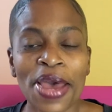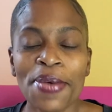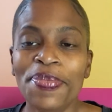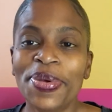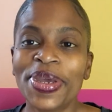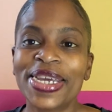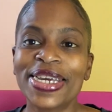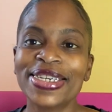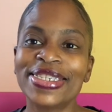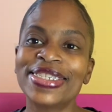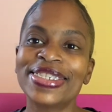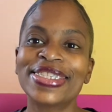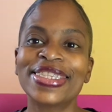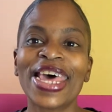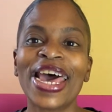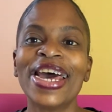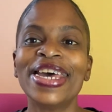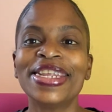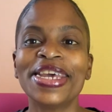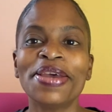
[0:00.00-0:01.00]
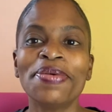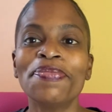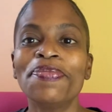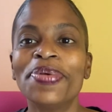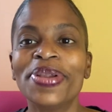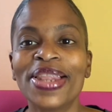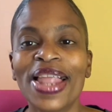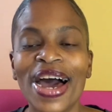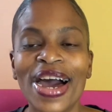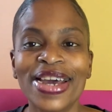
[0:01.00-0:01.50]
because that
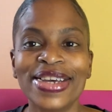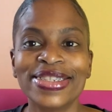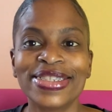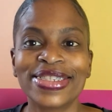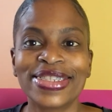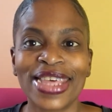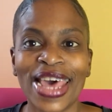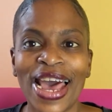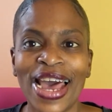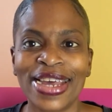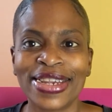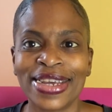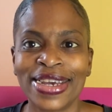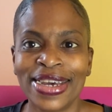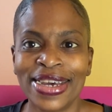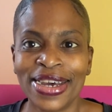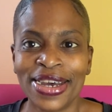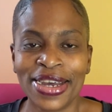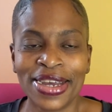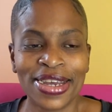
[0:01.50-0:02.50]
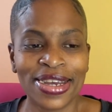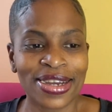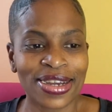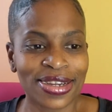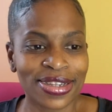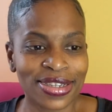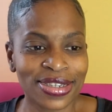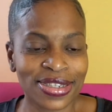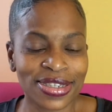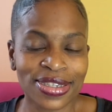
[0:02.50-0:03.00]
implies that
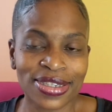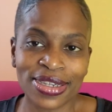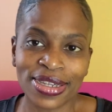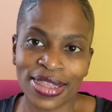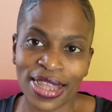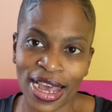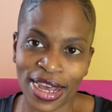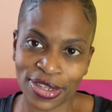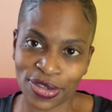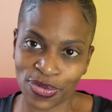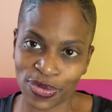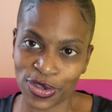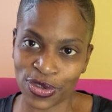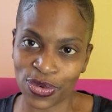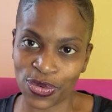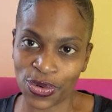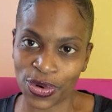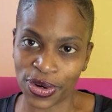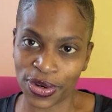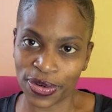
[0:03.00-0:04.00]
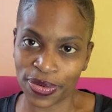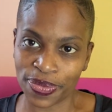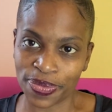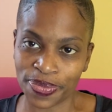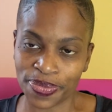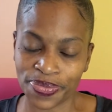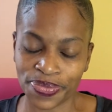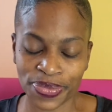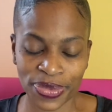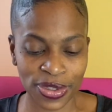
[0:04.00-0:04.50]
this is the last resort.
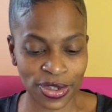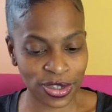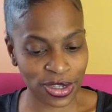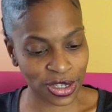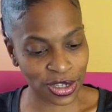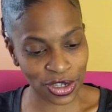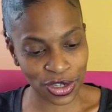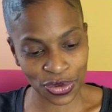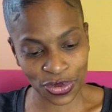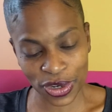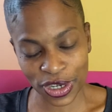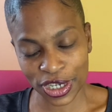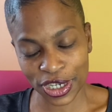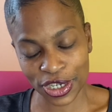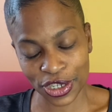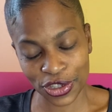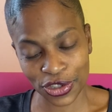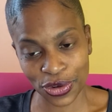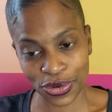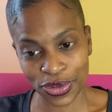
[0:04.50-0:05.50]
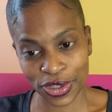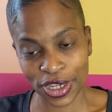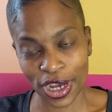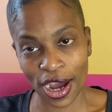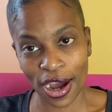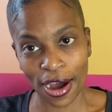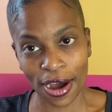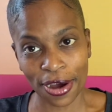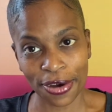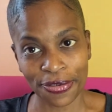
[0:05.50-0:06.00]
The situation is so
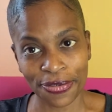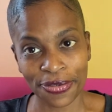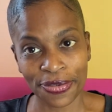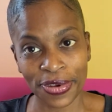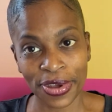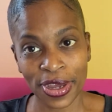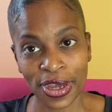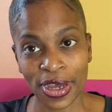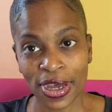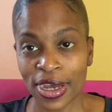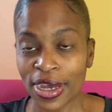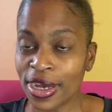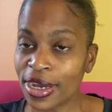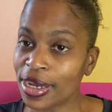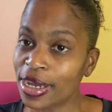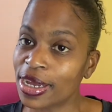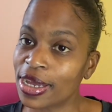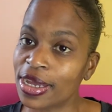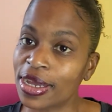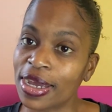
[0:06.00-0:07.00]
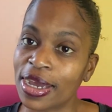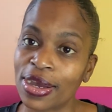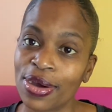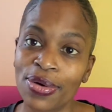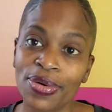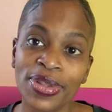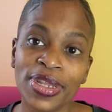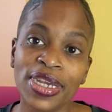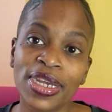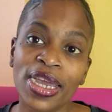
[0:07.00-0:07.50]
tough.
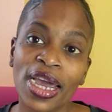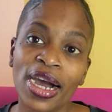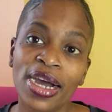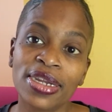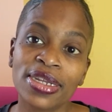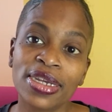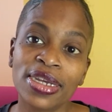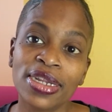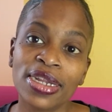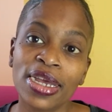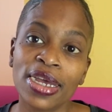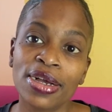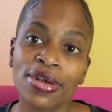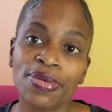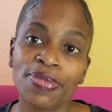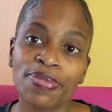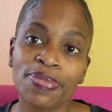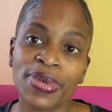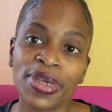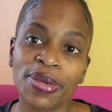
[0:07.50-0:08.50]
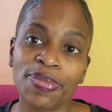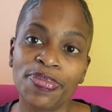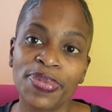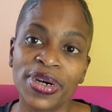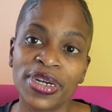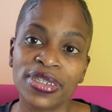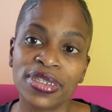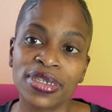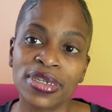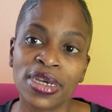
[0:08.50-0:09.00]
Only God can help me,
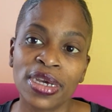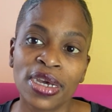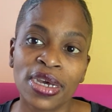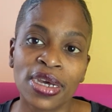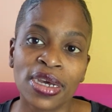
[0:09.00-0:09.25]
but